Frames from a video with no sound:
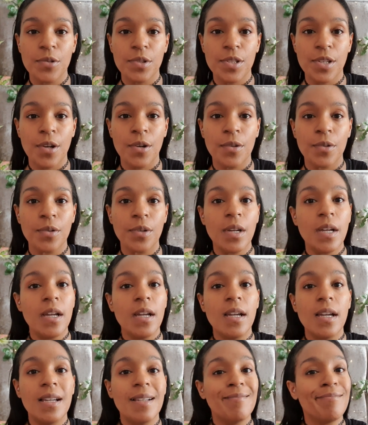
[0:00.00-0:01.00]
So
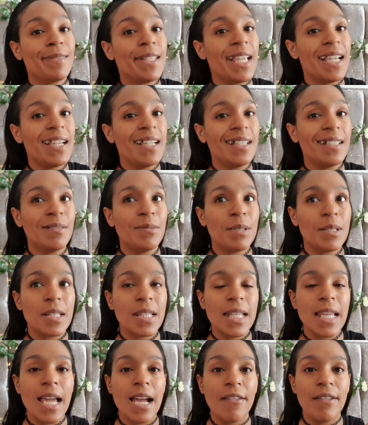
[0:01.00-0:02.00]
yeah, we'll
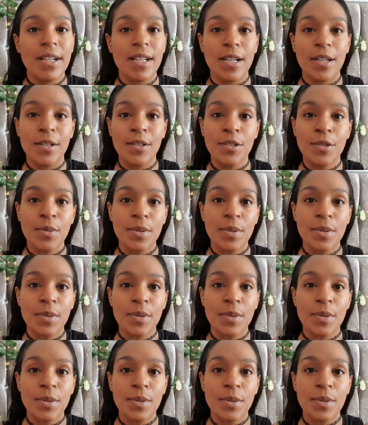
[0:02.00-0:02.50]
see how it goes.